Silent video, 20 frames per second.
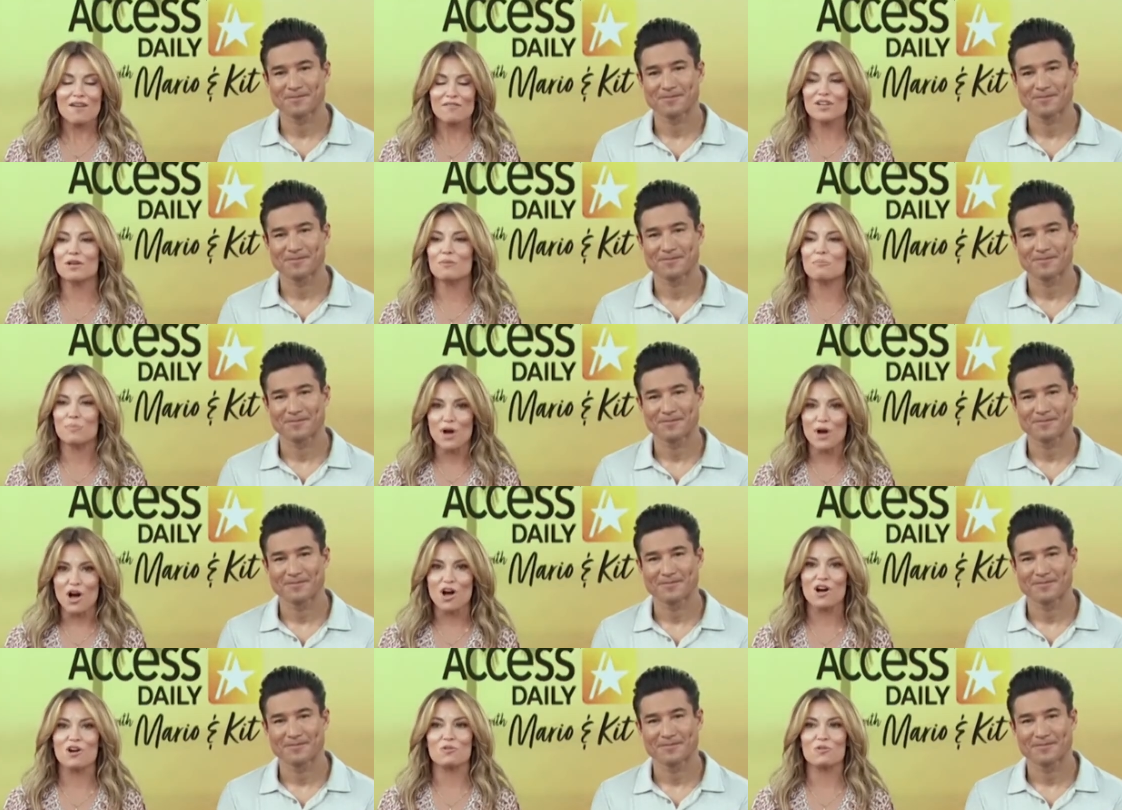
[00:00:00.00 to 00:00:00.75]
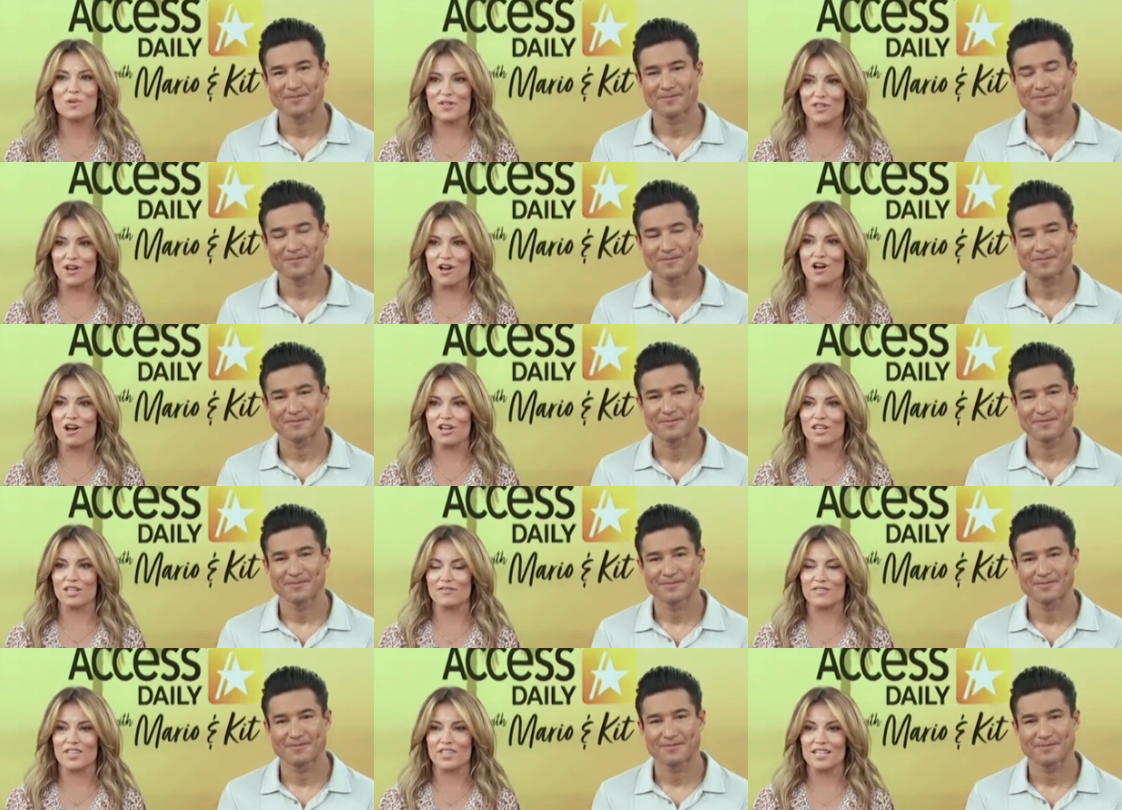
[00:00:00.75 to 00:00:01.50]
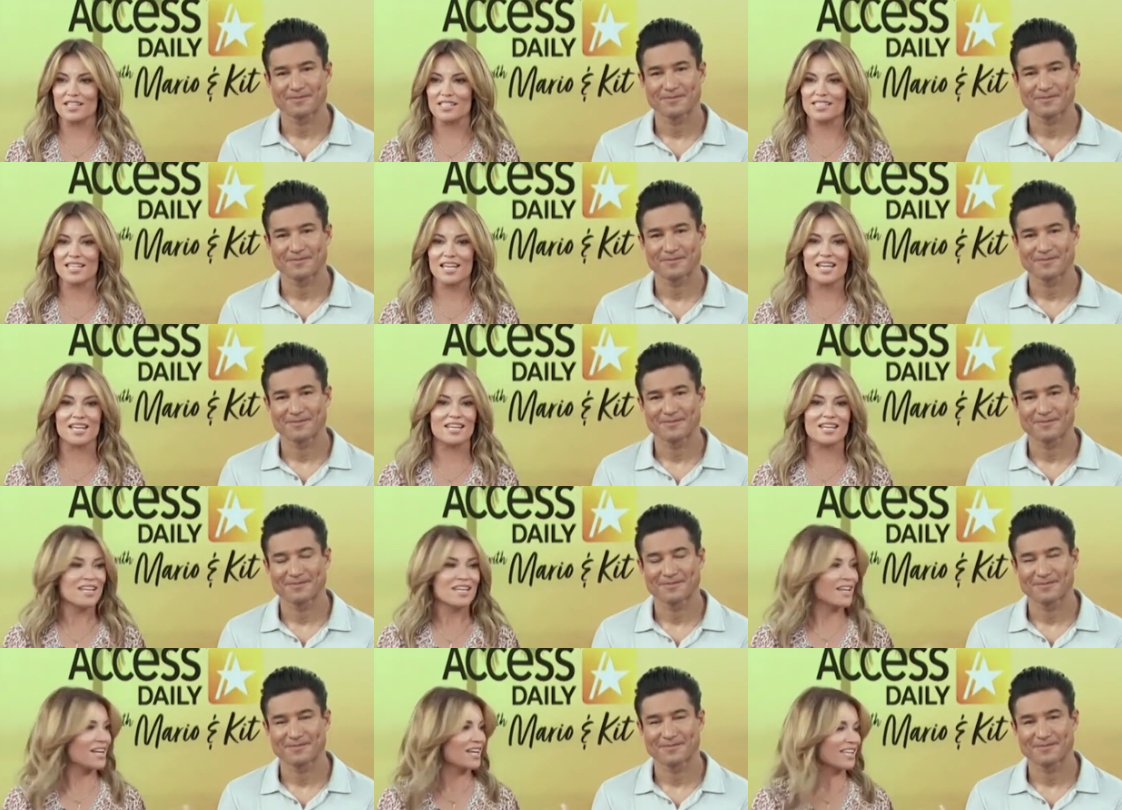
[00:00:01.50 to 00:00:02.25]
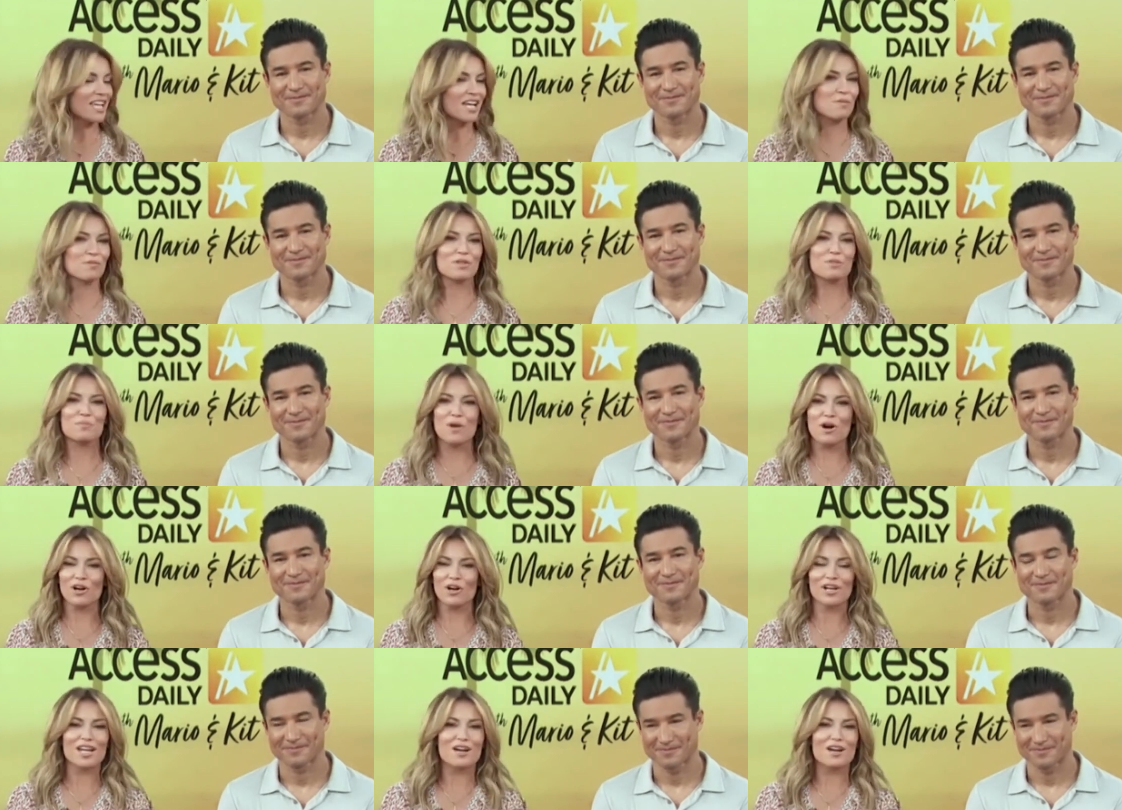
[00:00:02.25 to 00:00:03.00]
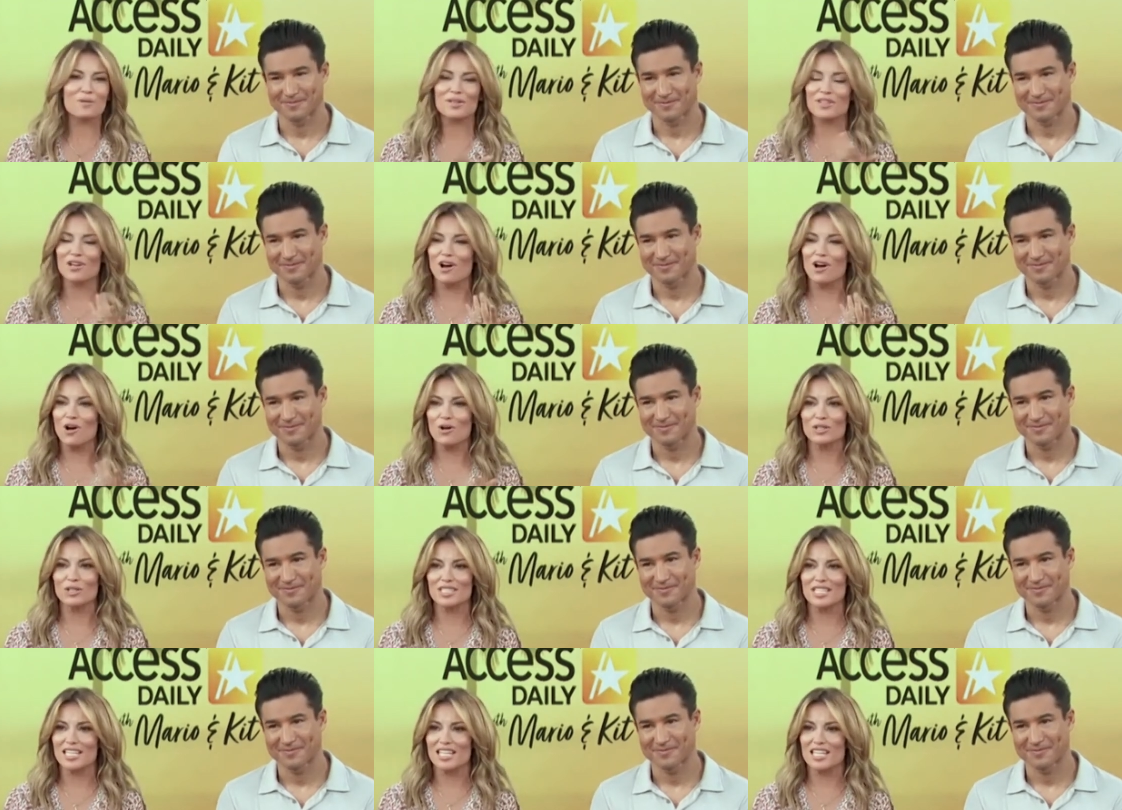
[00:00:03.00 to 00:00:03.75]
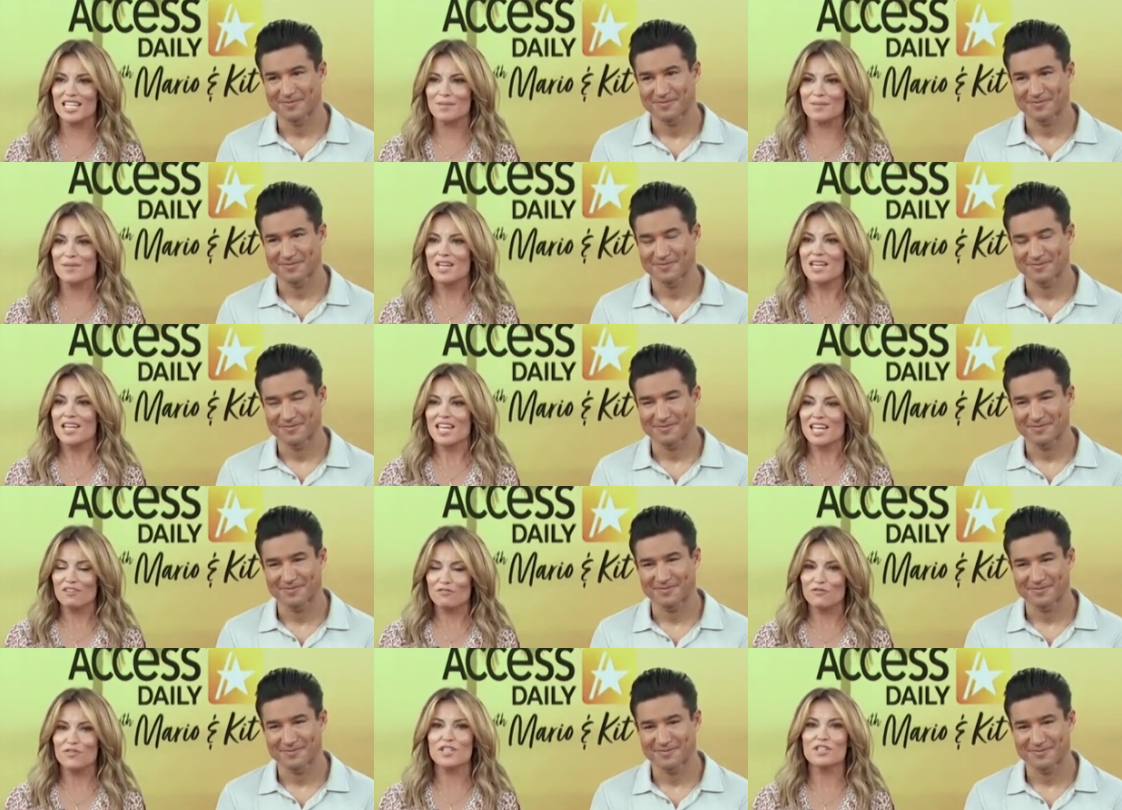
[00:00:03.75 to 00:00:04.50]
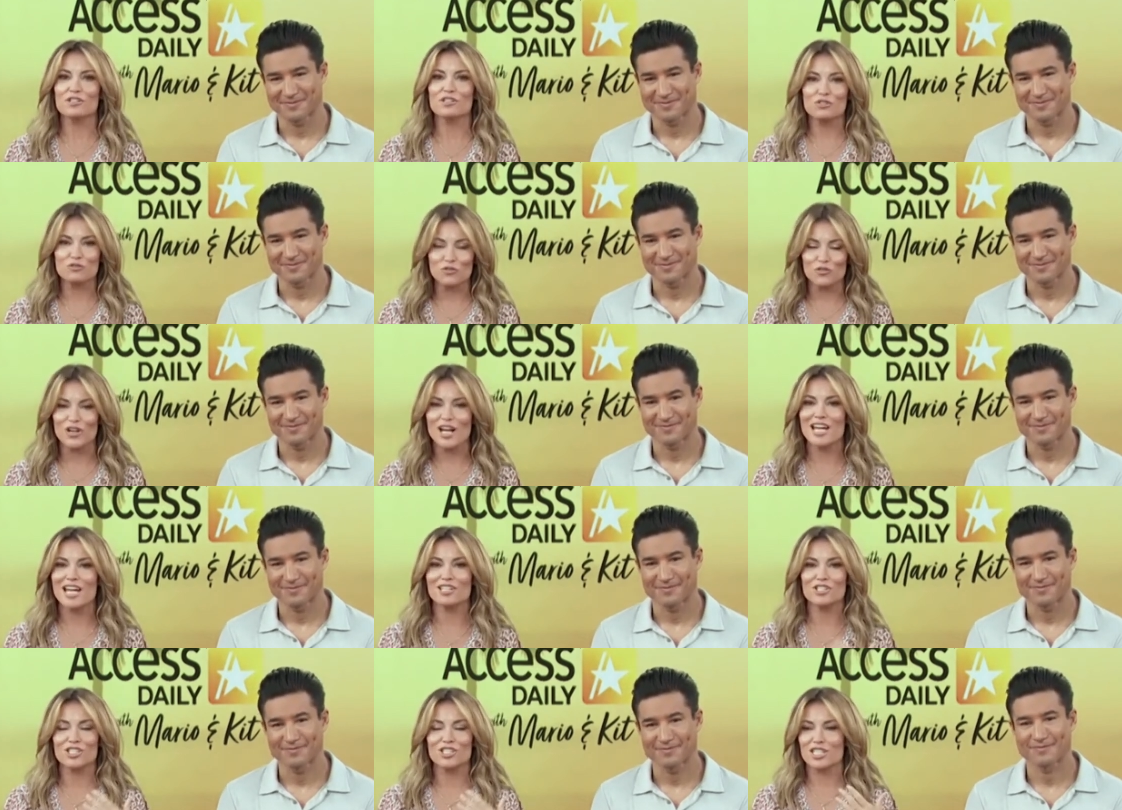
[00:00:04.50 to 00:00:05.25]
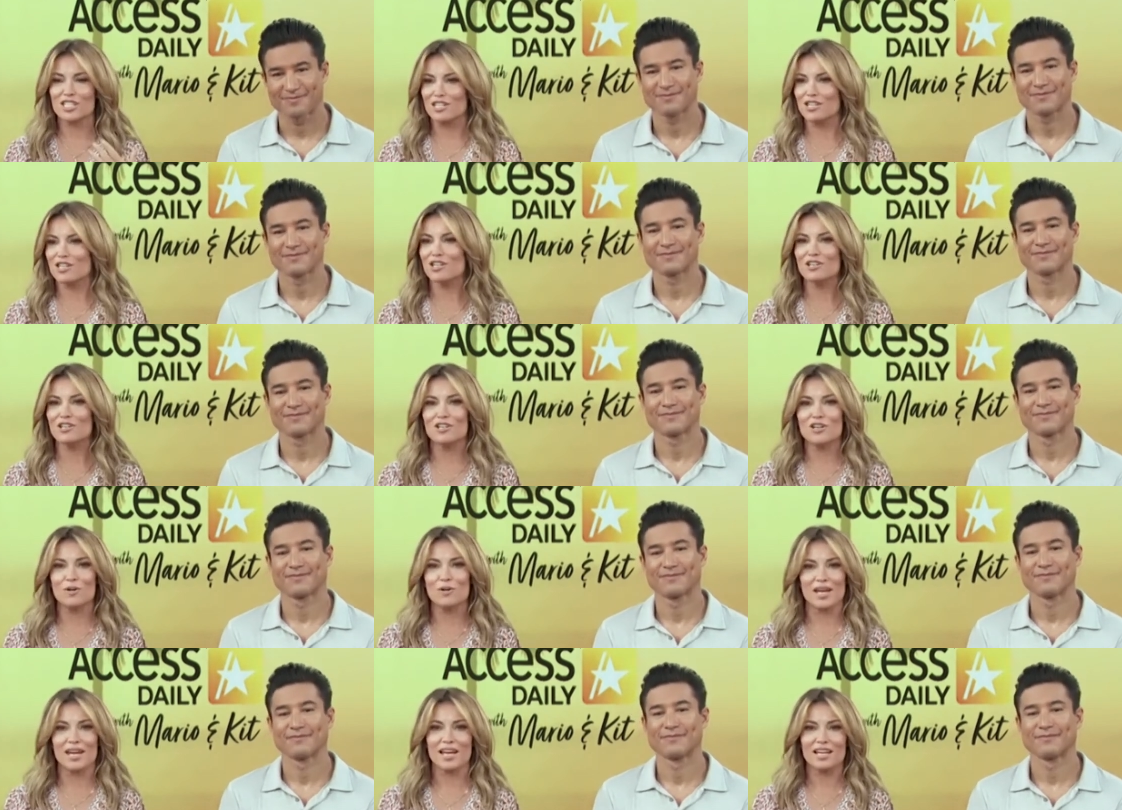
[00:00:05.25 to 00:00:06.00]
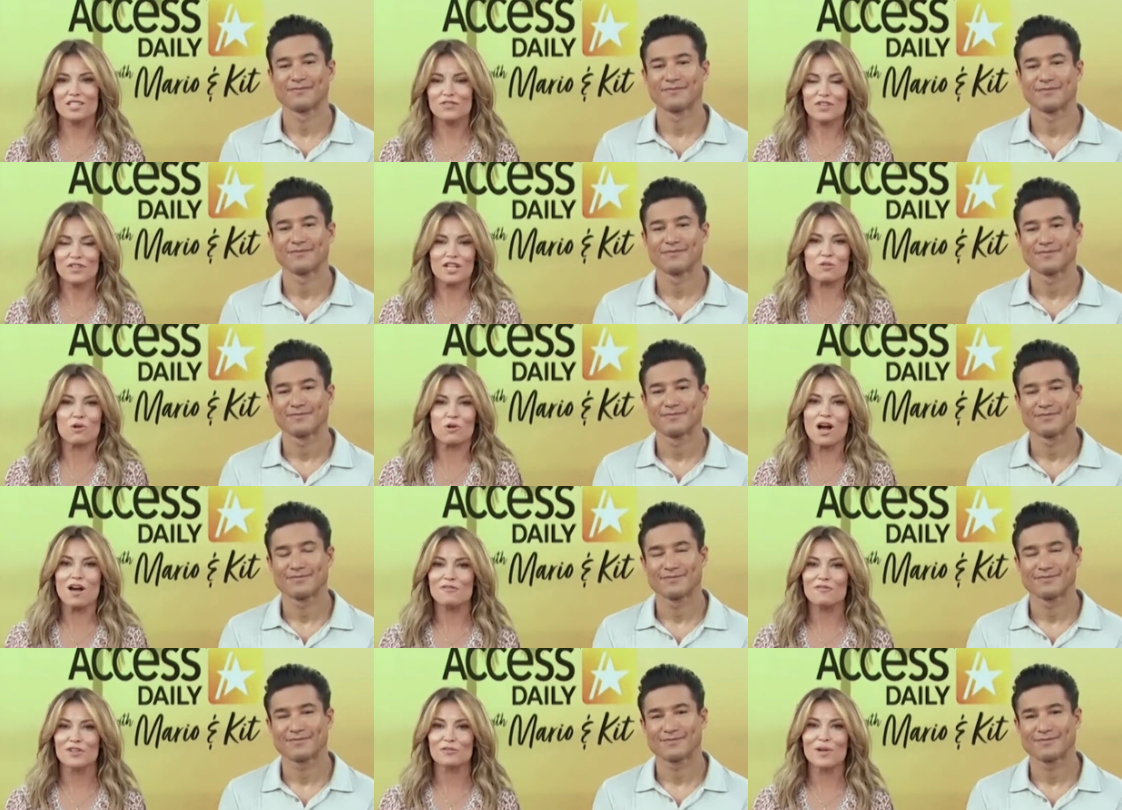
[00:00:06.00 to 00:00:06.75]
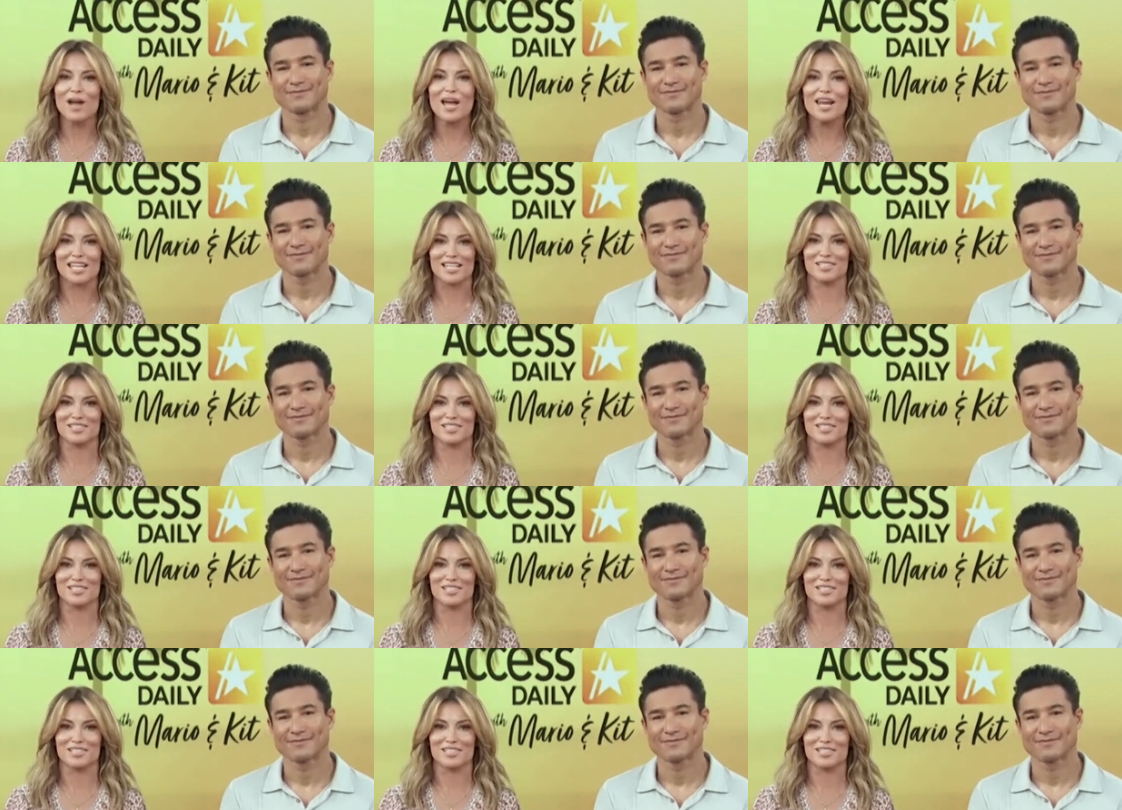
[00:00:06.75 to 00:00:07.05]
Speaker 1: Having a ball with all of this. And again, with Mario and the whole team, it feels fresh and new. And I just feel like we're off and